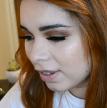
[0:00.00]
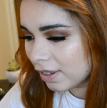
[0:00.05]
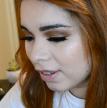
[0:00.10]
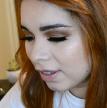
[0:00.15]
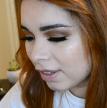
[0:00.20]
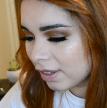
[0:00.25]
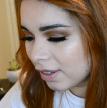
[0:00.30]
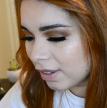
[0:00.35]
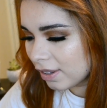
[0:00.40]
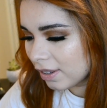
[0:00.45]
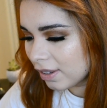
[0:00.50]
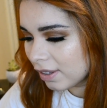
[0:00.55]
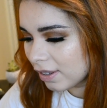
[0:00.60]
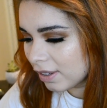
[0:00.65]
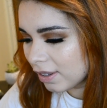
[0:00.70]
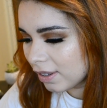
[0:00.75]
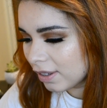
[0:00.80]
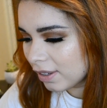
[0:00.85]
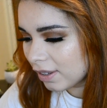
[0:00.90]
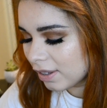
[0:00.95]

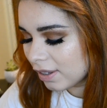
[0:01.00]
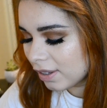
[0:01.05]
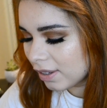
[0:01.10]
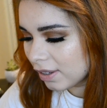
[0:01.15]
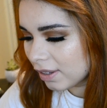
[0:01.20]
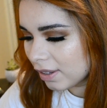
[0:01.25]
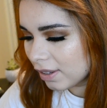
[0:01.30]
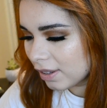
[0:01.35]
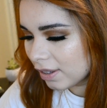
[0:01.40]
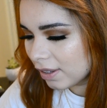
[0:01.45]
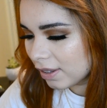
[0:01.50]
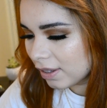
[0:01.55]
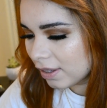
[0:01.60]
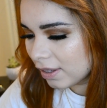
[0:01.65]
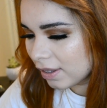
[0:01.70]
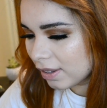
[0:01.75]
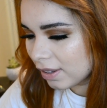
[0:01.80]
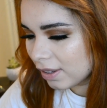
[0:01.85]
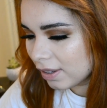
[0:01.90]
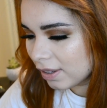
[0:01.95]

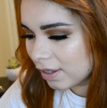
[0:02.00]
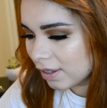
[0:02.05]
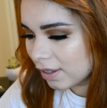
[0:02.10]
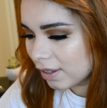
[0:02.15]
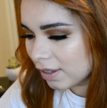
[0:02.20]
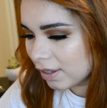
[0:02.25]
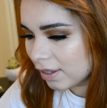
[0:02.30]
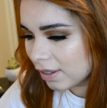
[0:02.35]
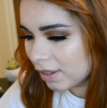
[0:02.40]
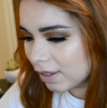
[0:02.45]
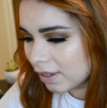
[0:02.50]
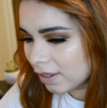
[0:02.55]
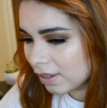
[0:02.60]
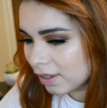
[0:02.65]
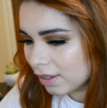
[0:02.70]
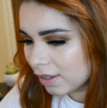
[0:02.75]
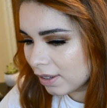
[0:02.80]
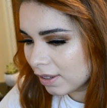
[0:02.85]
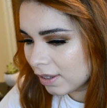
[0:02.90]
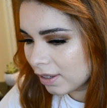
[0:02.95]

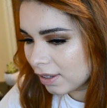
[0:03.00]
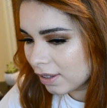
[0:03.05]
[no speech]